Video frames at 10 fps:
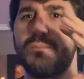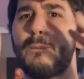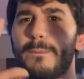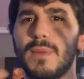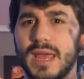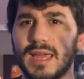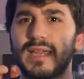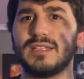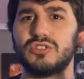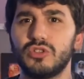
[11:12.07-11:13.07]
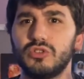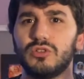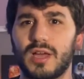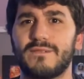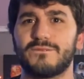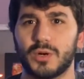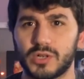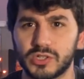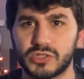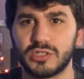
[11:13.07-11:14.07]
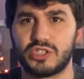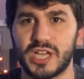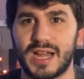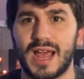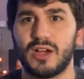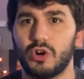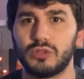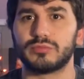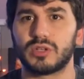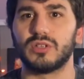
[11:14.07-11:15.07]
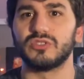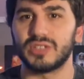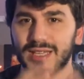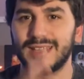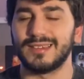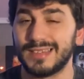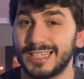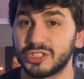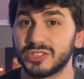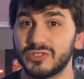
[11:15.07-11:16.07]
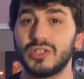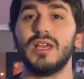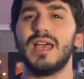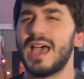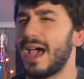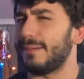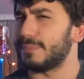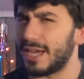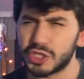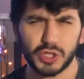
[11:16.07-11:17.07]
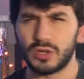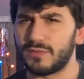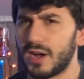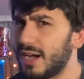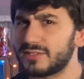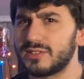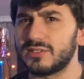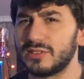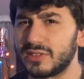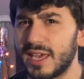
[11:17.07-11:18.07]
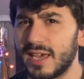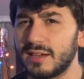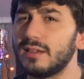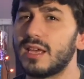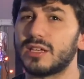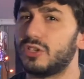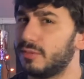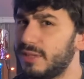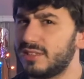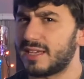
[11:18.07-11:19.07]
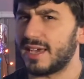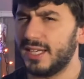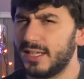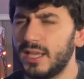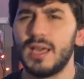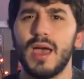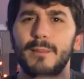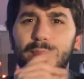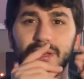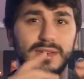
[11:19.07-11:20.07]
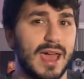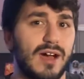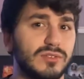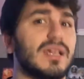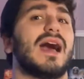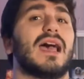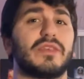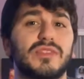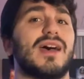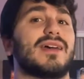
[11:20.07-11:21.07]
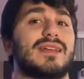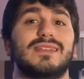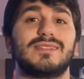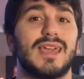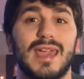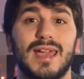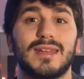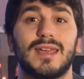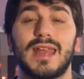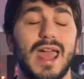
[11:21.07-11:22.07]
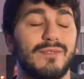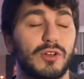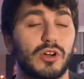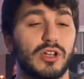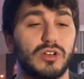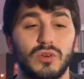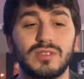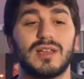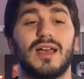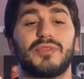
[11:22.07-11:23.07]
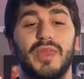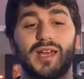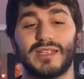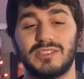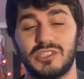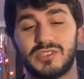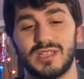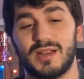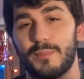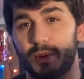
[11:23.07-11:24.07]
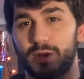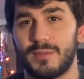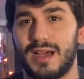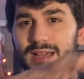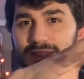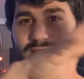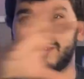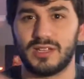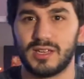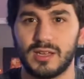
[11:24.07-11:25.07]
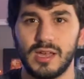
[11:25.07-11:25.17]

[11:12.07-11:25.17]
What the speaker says: main two like first Jedi home worlds in Legends. I'm not sure if Ossus is canon. It could be canon, but now Tython is canon, and they're gonna go to Tython. And she said put him on this like